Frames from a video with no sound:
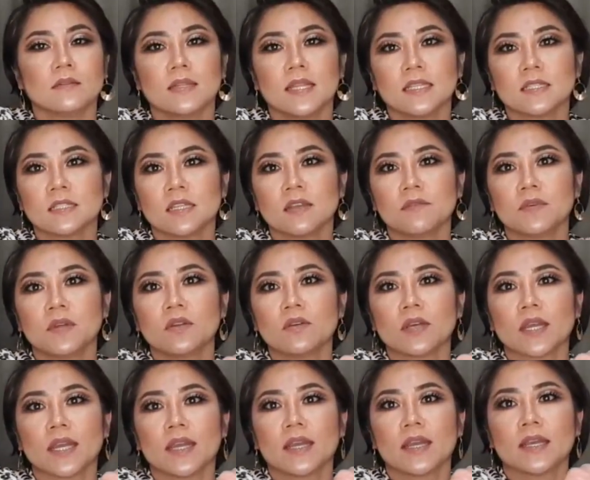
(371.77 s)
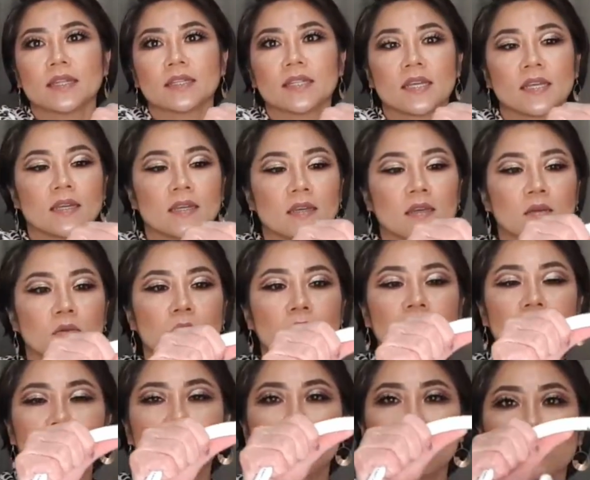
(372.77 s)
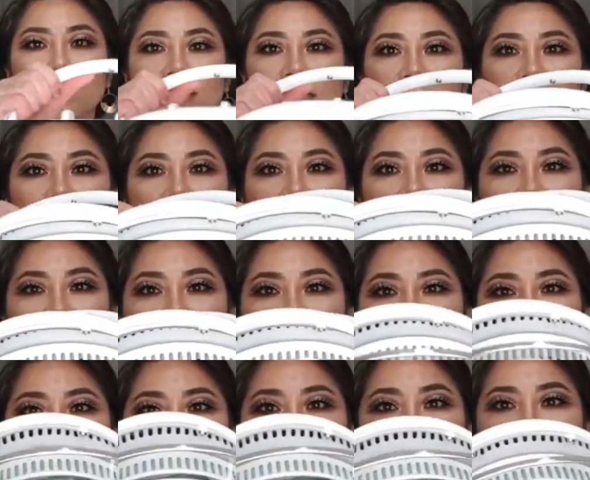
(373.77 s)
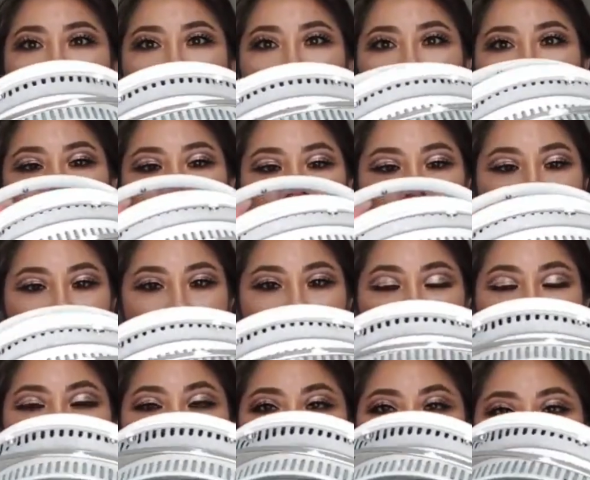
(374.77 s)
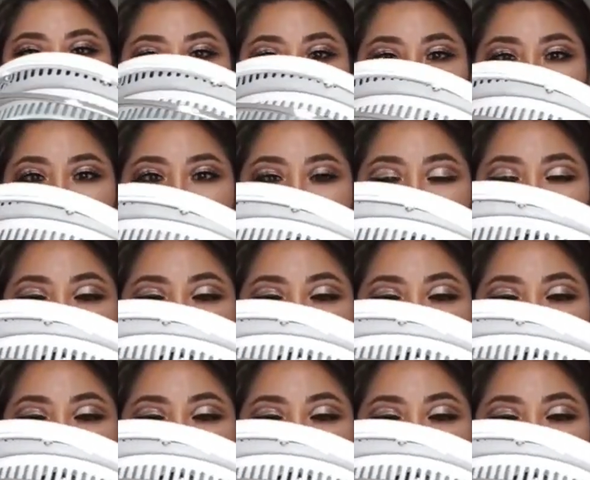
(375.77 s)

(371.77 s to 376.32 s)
Let's have a look at what it looks like underneath this unit.